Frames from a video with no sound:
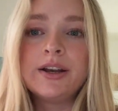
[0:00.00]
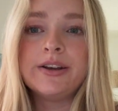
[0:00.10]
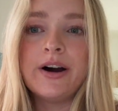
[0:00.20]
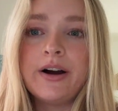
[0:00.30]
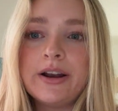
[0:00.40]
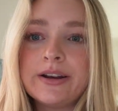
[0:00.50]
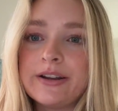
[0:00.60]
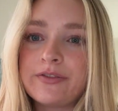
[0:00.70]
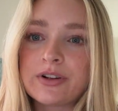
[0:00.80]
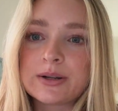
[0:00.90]
not
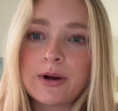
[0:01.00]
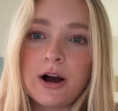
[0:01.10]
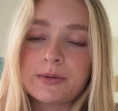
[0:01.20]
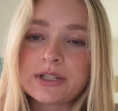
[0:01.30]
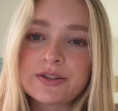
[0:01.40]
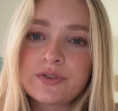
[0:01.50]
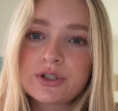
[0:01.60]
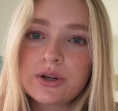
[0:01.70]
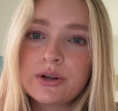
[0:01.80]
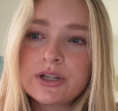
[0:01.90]
different options for
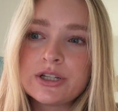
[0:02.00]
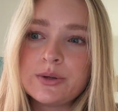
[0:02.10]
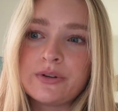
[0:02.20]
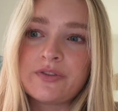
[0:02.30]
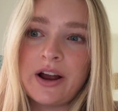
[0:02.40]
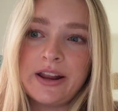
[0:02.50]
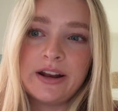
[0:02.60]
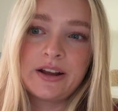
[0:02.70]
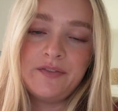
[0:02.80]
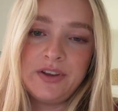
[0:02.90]
sodas you would find at
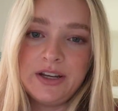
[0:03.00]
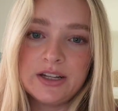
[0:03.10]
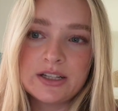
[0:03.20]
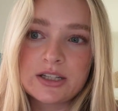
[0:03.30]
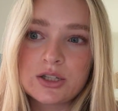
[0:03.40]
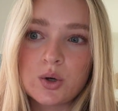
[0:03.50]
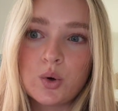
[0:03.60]
a convenience